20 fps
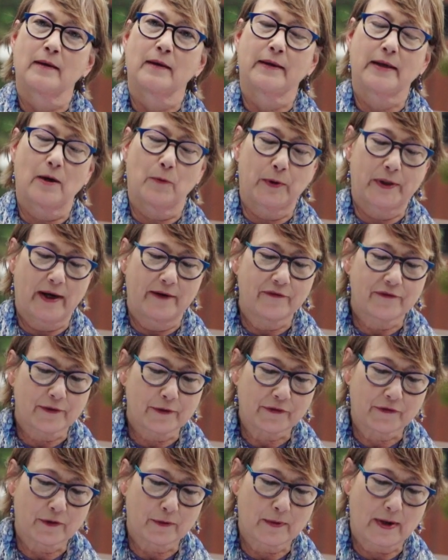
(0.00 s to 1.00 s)
Now, when I
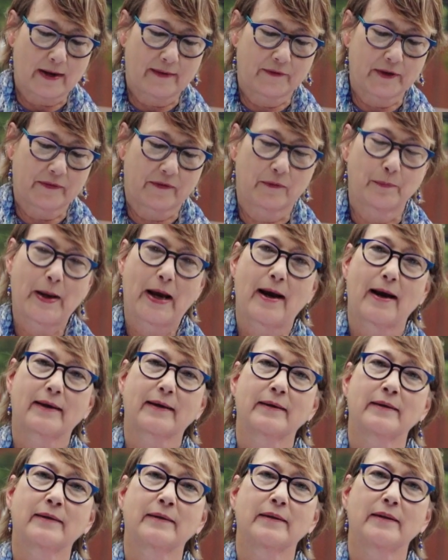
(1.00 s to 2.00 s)
first arrived at Spac
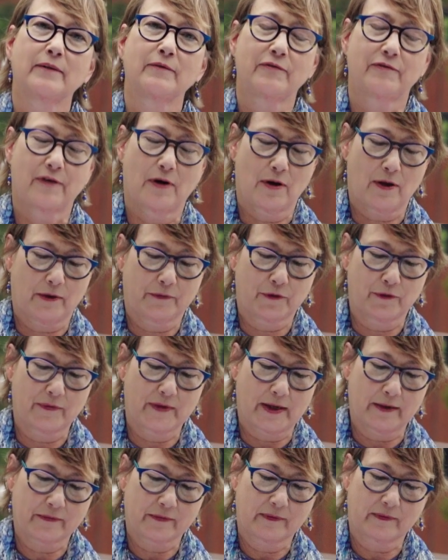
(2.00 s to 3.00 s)
in fall
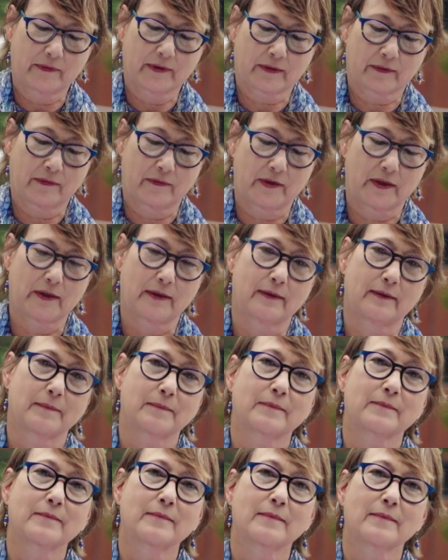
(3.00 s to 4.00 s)
2016,
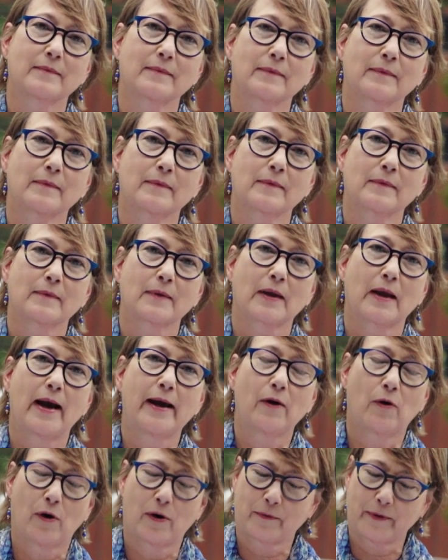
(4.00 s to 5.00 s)
I
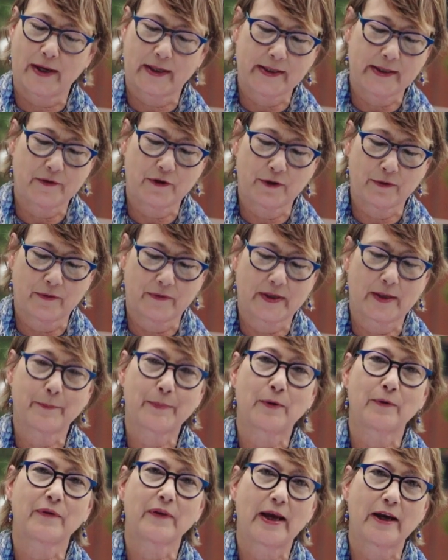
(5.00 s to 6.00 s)
already knew that
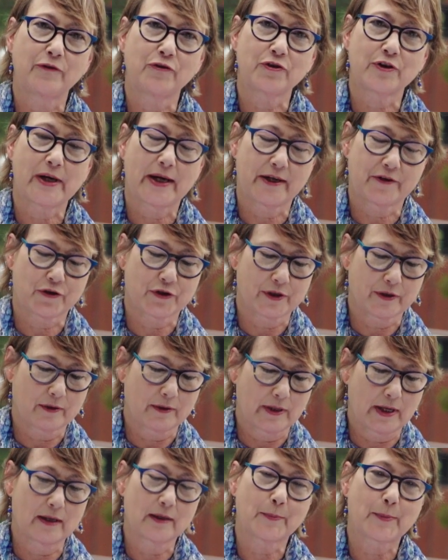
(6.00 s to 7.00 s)
both
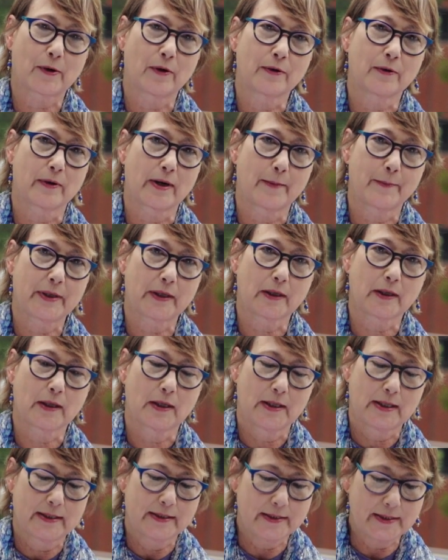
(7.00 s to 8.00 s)
education and programming
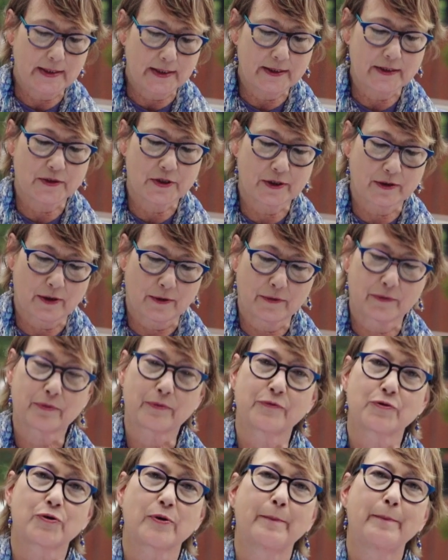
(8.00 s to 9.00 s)
needed to go
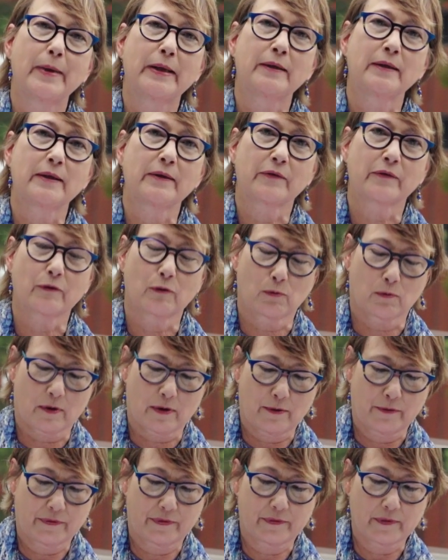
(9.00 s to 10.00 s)
through tremendous
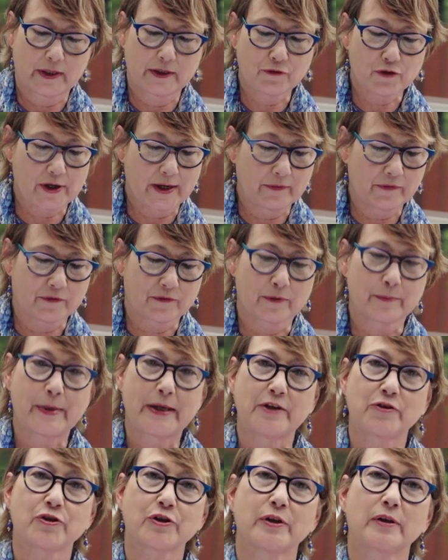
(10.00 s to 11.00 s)
growth and
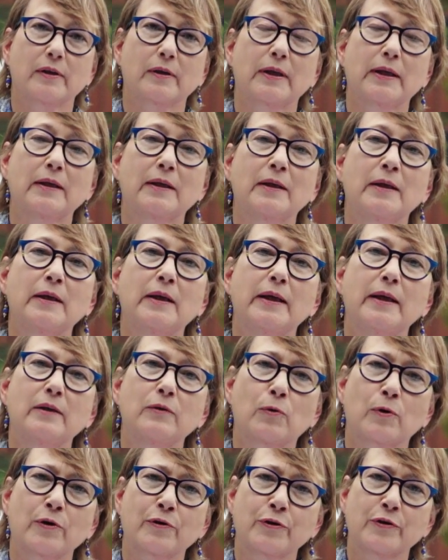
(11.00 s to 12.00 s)
transformation in
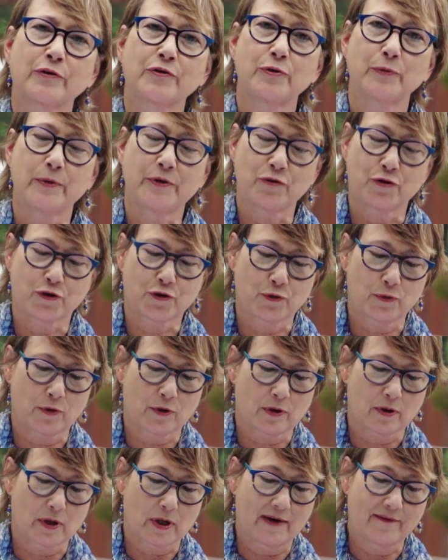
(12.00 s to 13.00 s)
order to
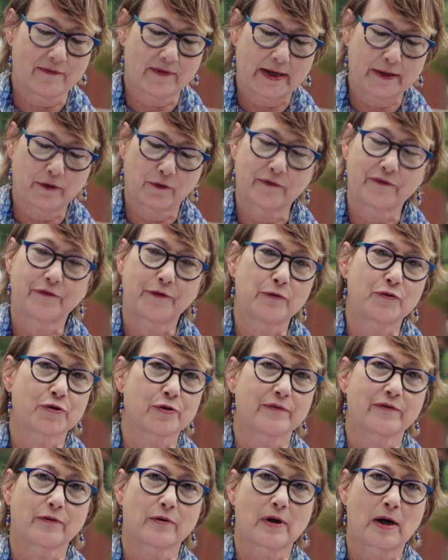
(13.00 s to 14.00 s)
ensure a vital
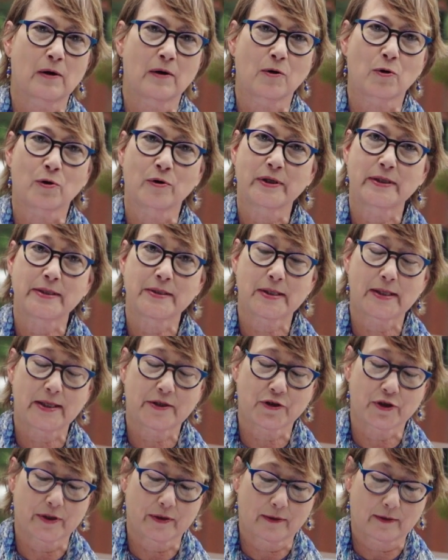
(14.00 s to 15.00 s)
future for our
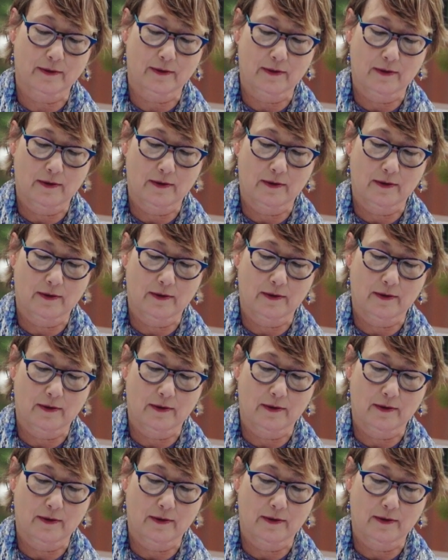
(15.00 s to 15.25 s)
organization.